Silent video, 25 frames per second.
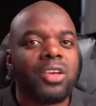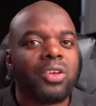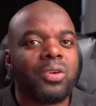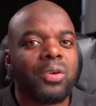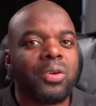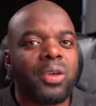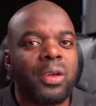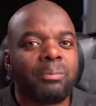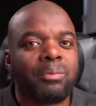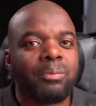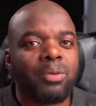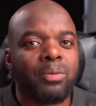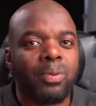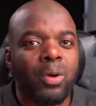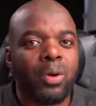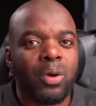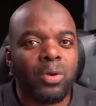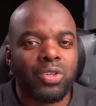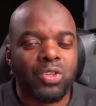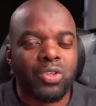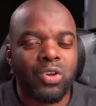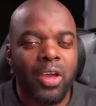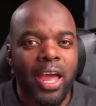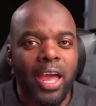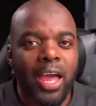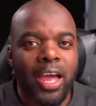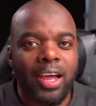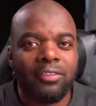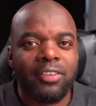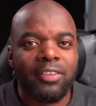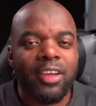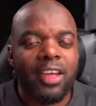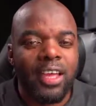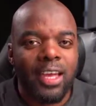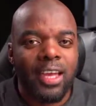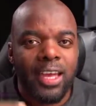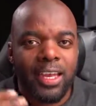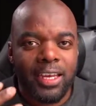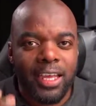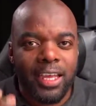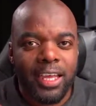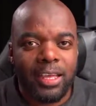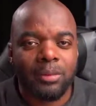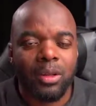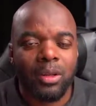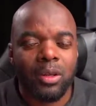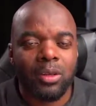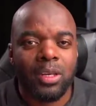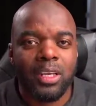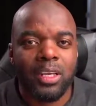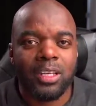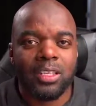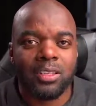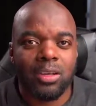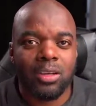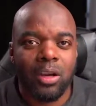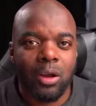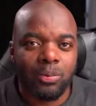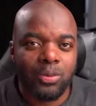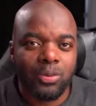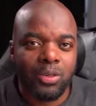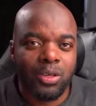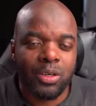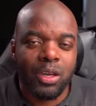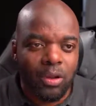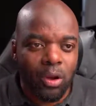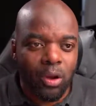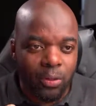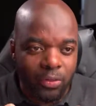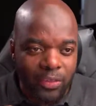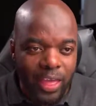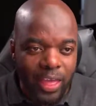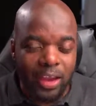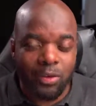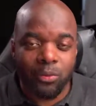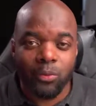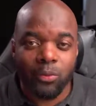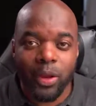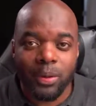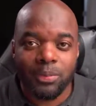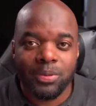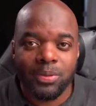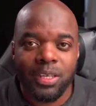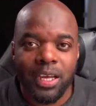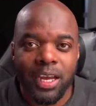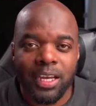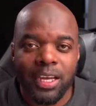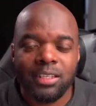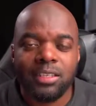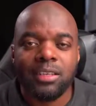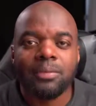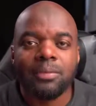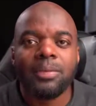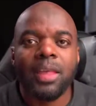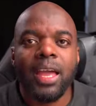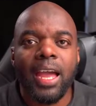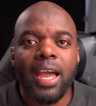You can propose to have an email list option on that website.